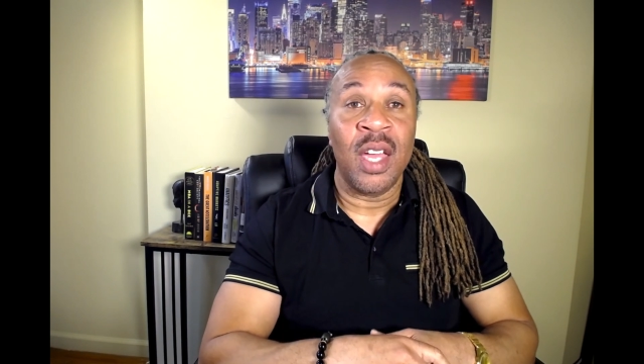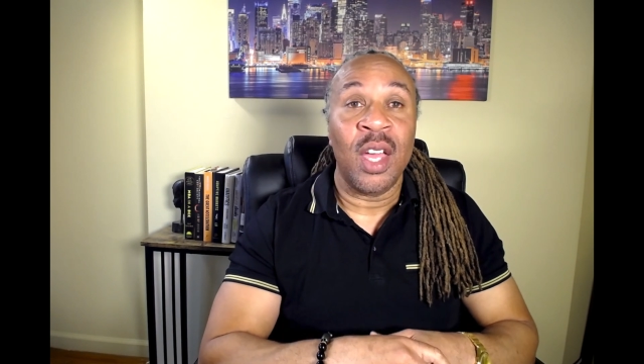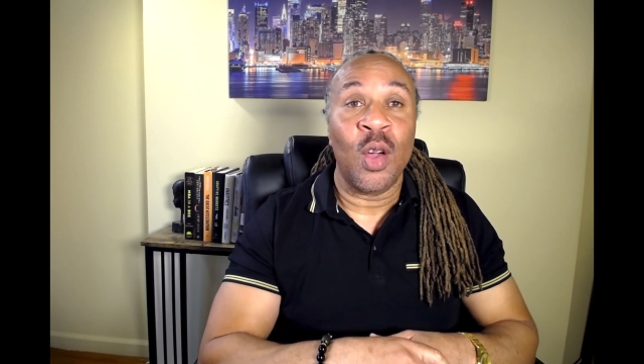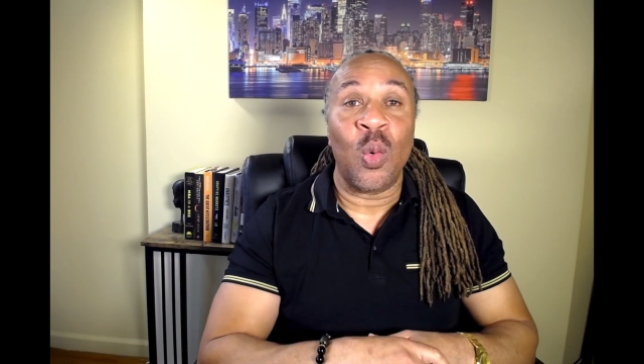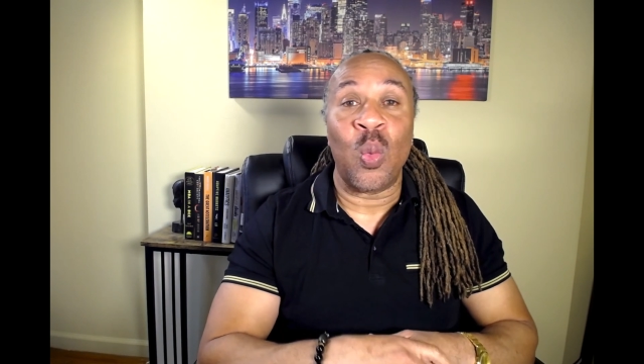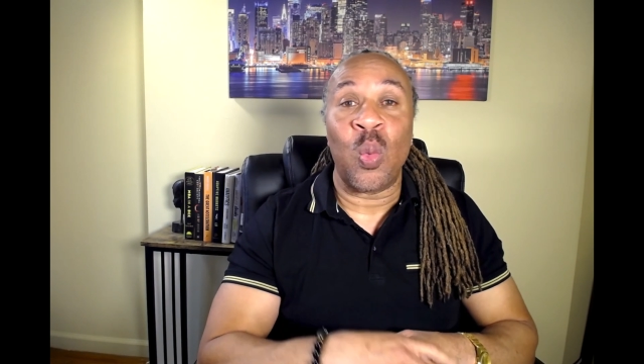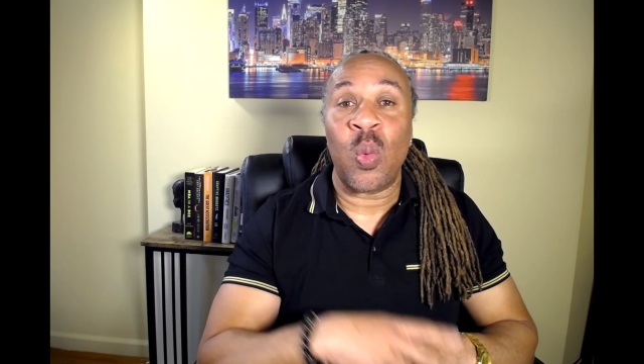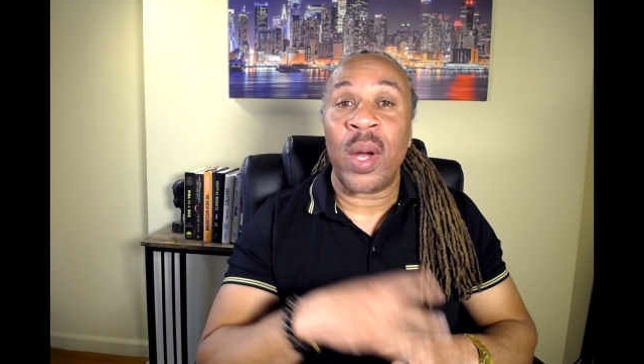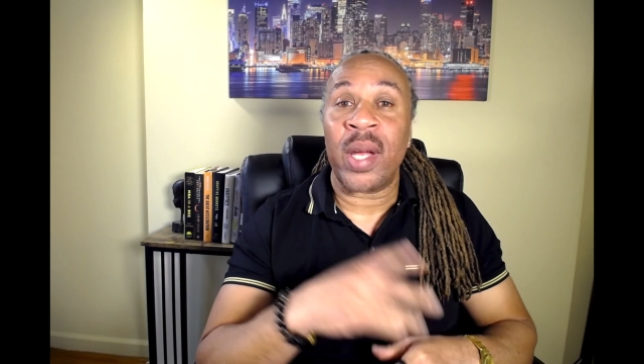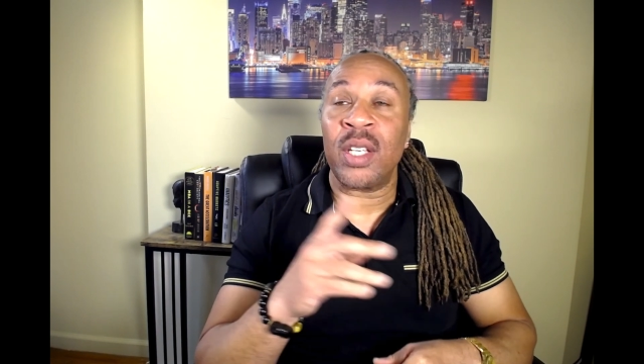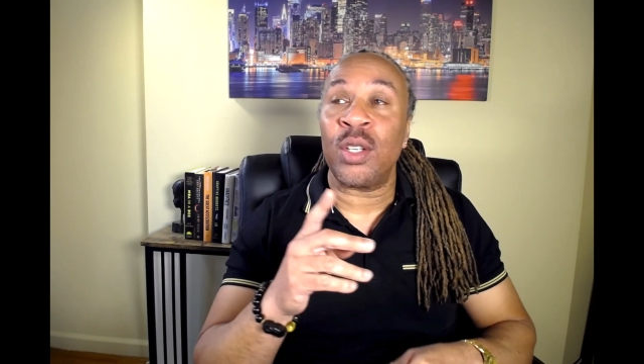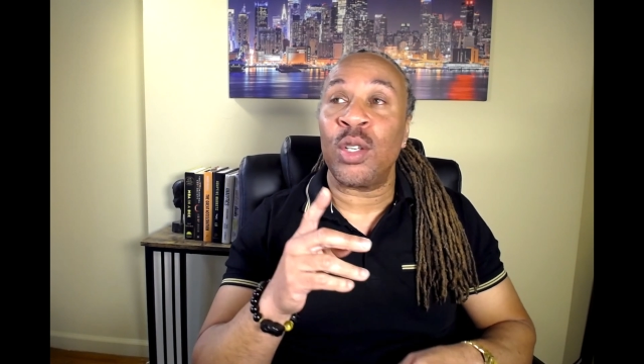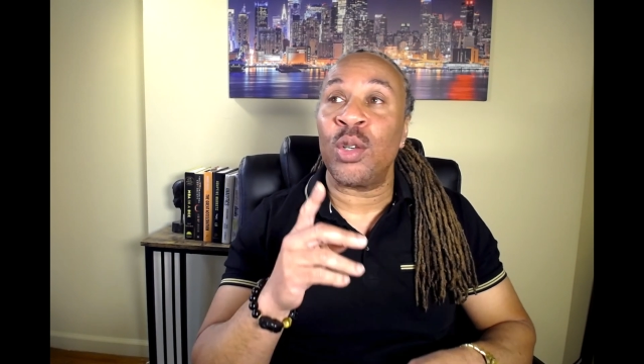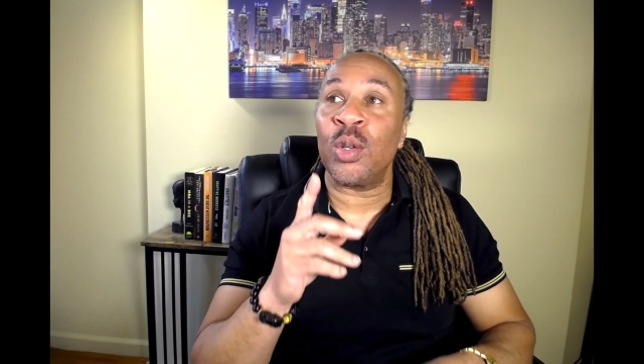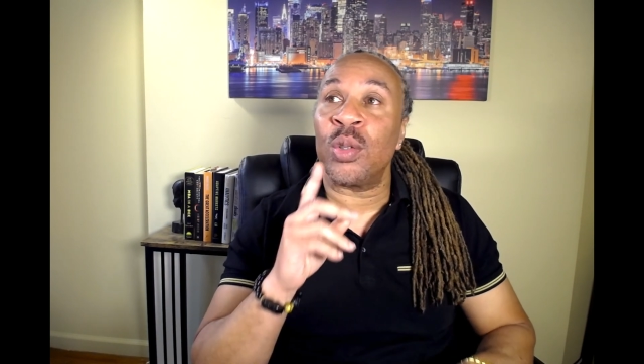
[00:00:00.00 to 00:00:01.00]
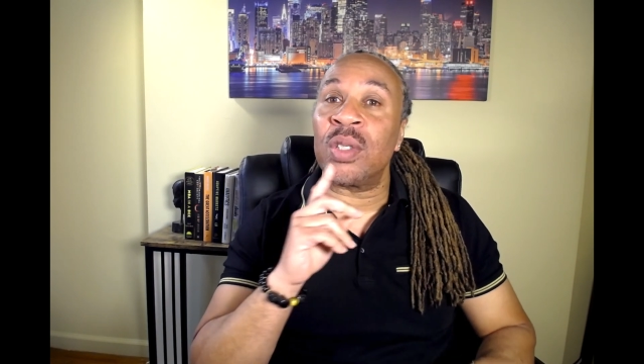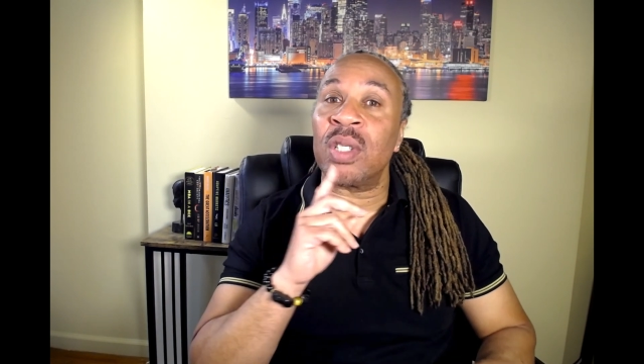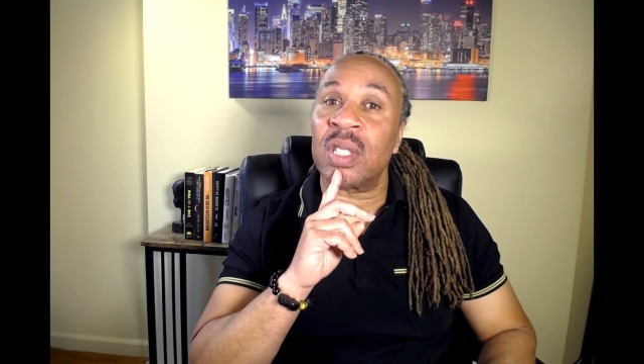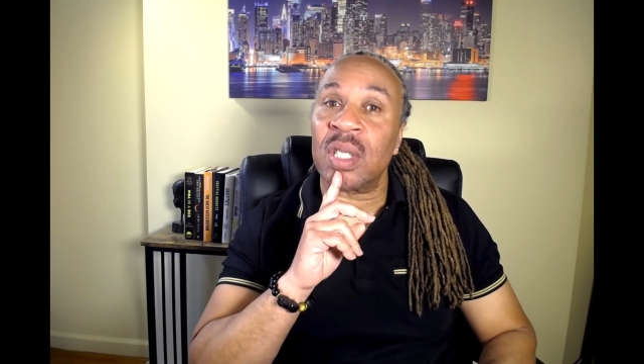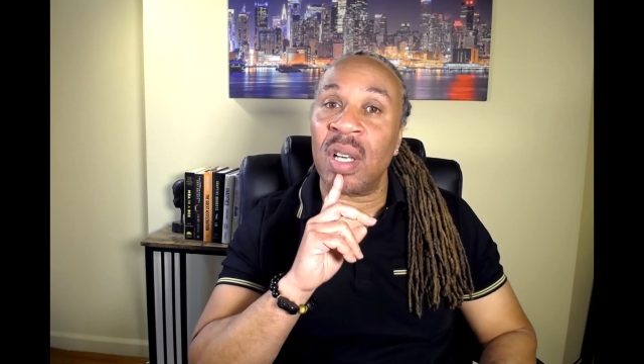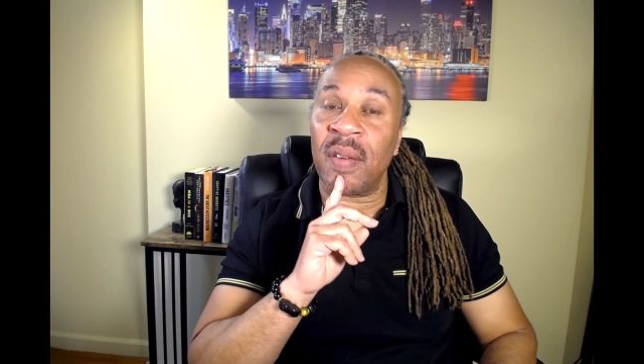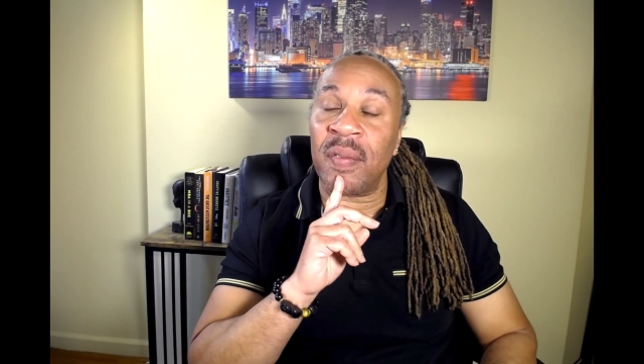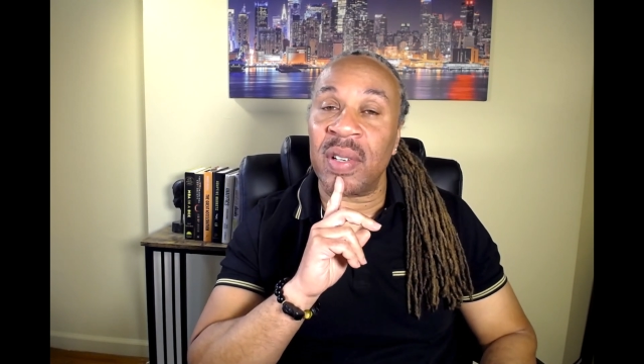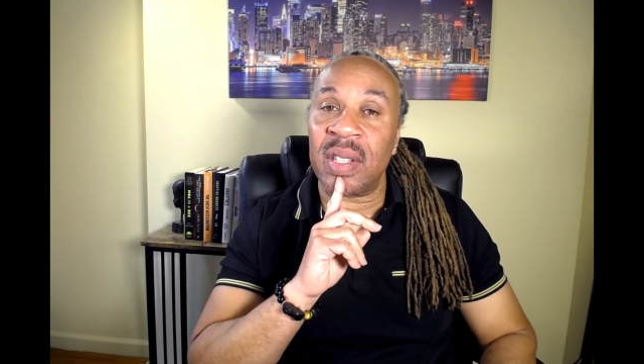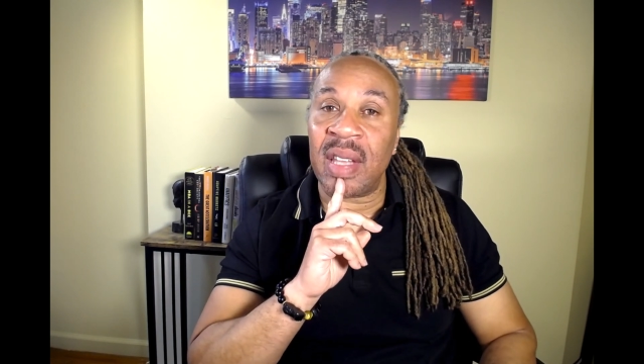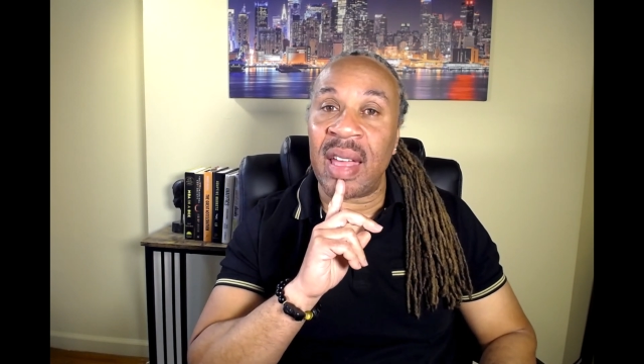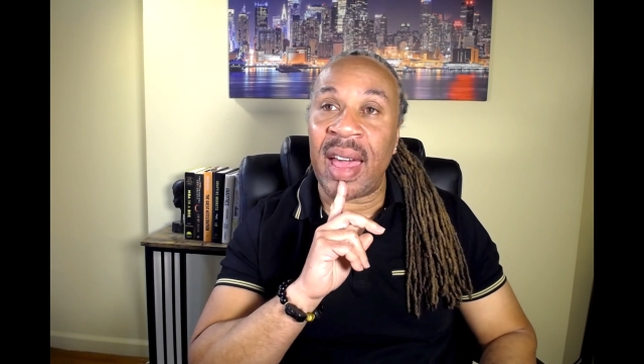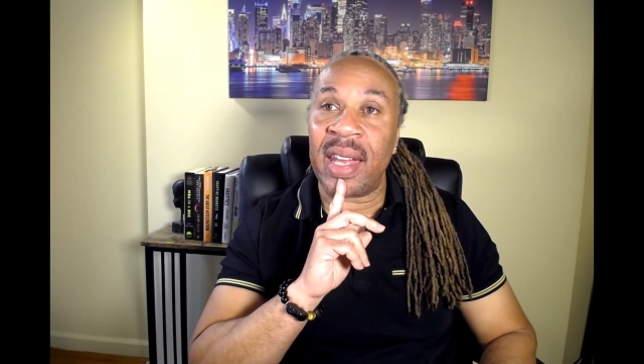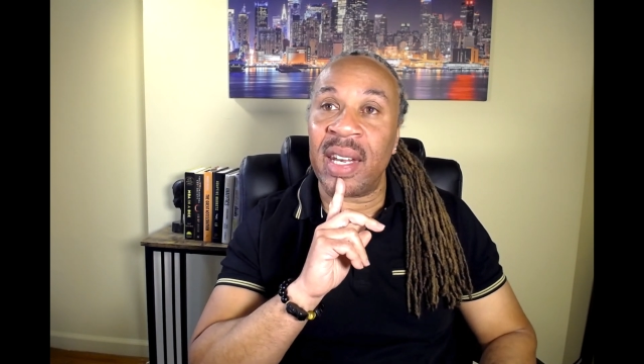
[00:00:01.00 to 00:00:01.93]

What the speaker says: when you discovered that